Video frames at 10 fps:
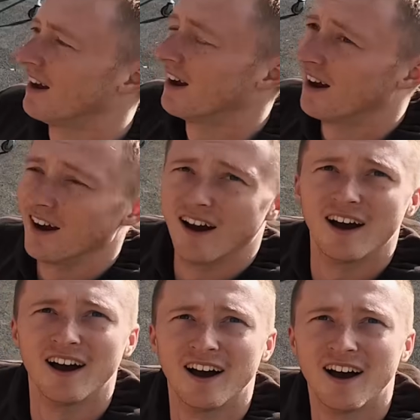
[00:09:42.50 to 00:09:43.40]
You just like
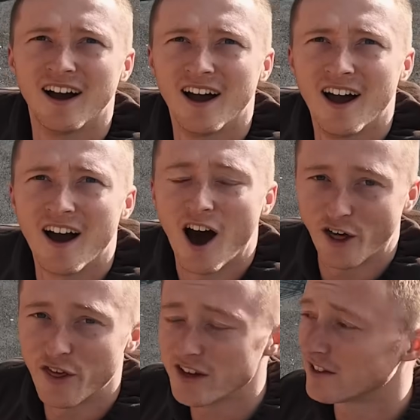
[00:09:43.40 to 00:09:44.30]
brushed your shoulder on it.
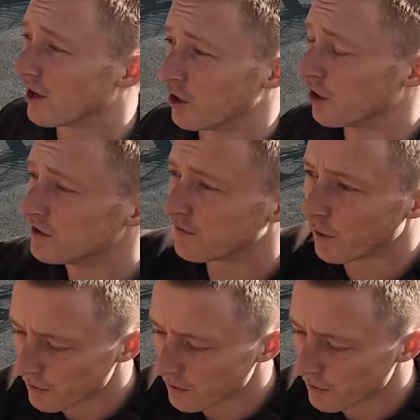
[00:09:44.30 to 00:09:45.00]
I think so, because yeah.